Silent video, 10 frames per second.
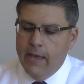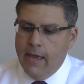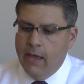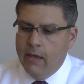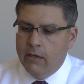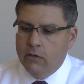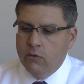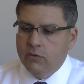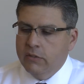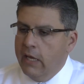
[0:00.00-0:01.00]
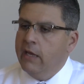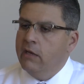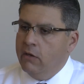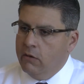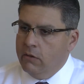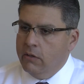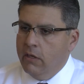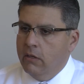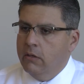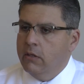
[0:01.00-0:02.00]
and who stayed here
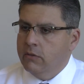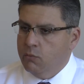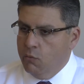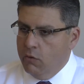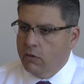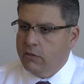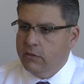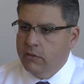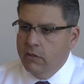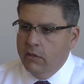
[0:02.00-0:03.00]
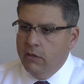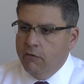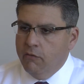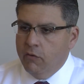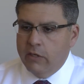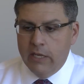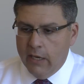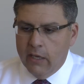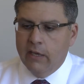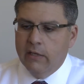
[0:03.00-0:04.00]
and has worked for
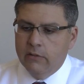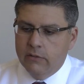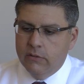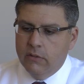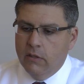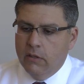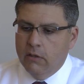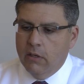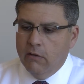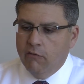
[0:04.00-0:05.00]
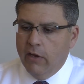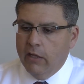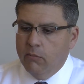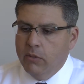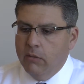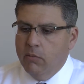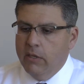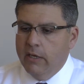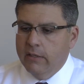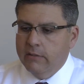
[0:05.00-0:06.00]
decades at Valley
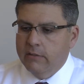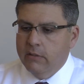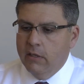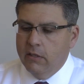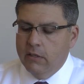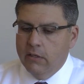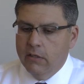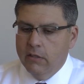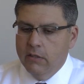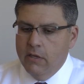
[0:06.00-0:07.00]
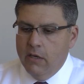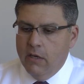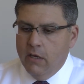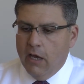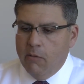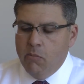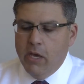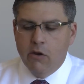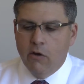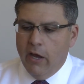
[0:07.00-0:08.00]
PBS, and I
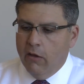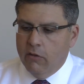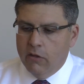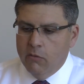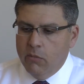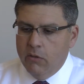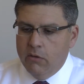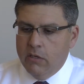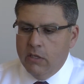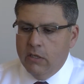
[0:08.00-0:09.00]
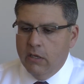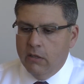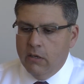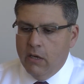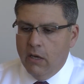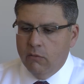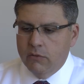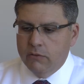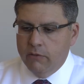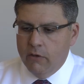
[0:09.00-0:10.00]
met her out in the community, and I
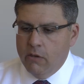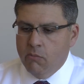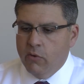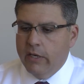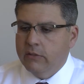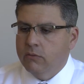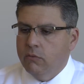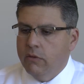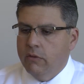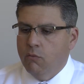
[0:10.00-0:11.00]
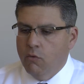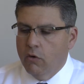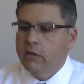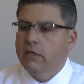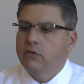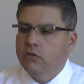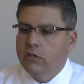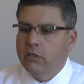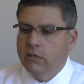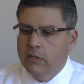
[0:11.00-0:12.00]
was very impressed with the work that
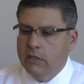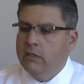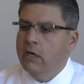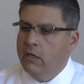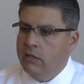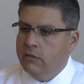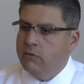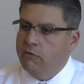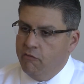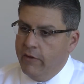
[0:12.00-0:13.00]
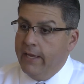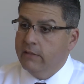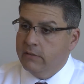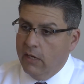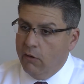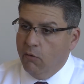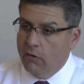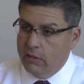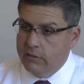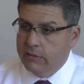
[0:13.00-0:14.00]
she had done to advance that
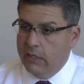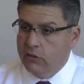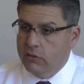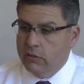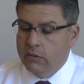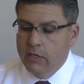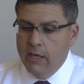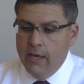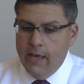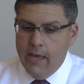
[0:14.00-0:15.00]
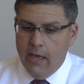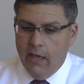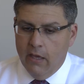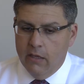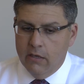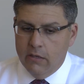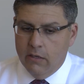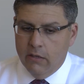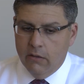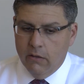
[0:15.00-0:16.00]
organization. Mm-hmm. And
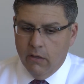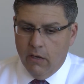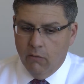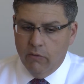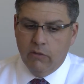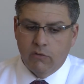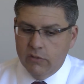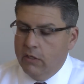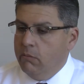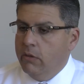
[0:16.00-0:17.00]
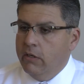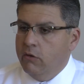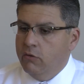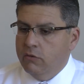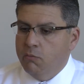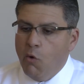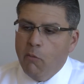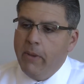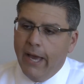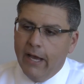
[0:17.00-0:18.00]
I don't think there's anybody who's
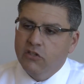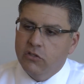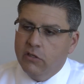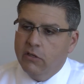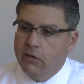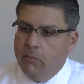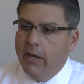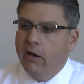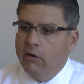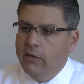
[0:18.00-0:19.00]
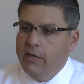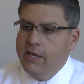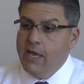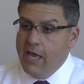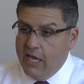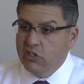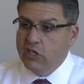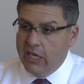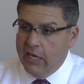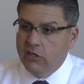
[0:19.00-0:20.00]
more passionate about
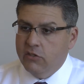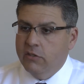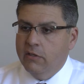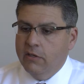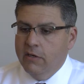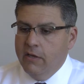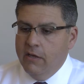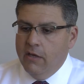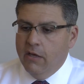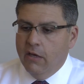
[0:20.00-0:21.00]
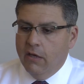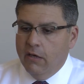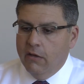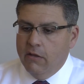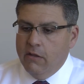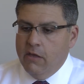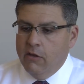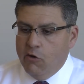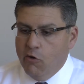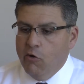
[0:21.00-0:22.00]
education
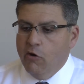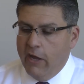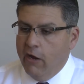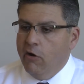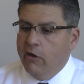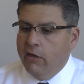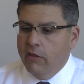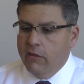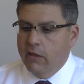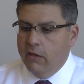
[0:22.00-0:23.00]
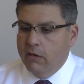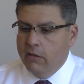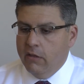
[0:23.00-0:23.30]
in her area than